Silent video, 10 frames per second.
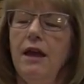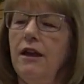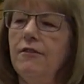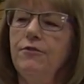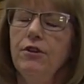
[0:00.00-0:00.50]

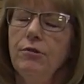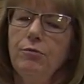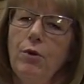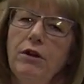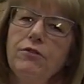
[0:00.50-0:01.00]
And if you're
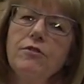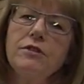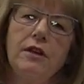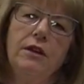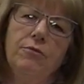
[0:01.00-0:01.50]
one of
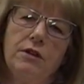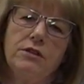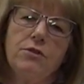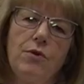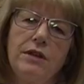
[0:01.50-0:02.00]
those lucky
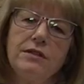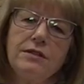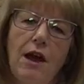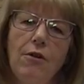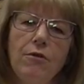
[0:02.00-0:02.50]
ones going
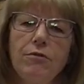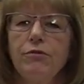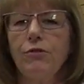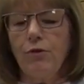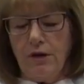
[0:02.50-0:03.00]

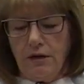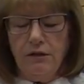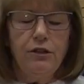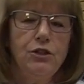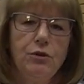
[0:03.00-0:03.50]
south or going on a
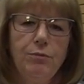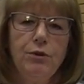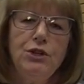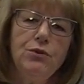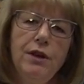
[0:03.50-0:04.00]
little trip,
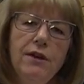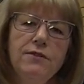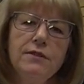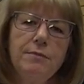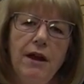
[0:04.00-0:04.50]
we do have
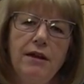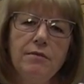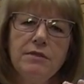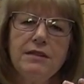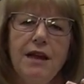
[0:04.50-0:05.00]
some
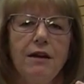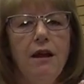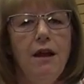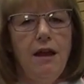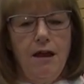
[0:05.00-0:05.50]
items that
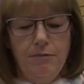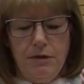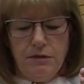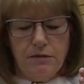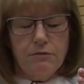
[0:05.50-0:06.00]
have
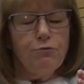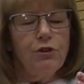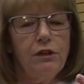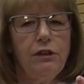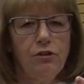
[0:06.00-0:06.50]
been
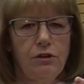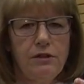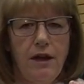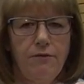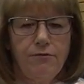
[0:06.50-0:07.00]
really
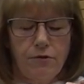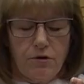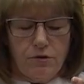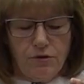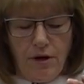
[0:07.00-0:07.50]
looked at
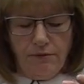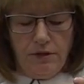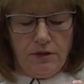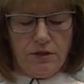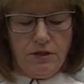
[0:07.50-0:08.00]
for
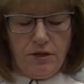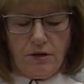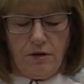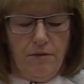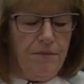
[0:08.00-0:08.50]
traveling this
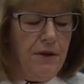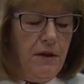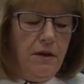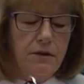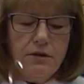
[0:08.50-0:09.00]
year.
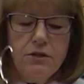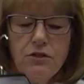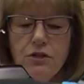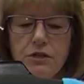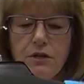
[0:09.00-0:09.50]
This
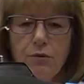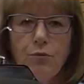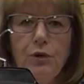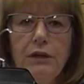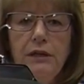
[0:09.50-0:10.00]
is just a
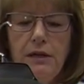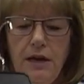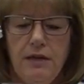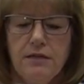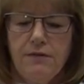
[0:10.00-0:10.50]
really
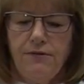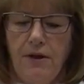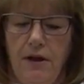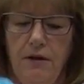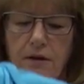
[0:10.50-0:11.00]
nice,
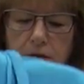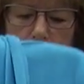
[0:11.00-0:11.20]
fun